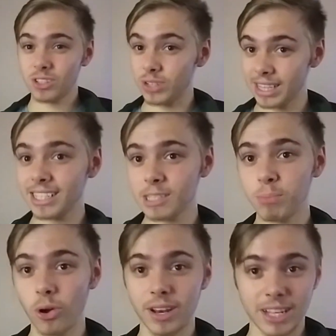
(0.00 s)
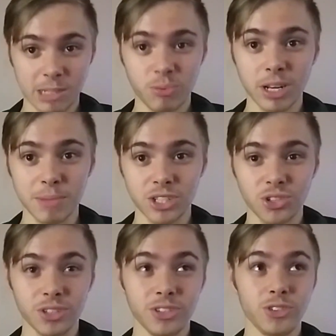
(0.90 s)
So at this point, it's pretty much
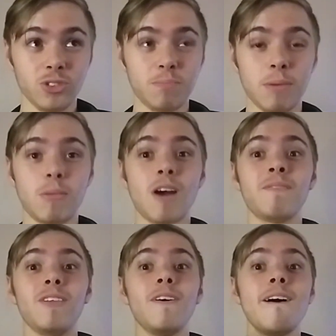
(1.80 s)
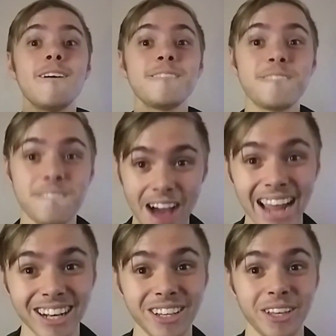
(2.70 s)
old news, but Marvel
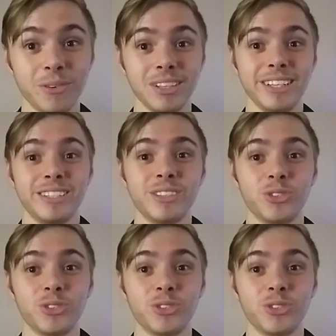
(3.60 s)
finally released the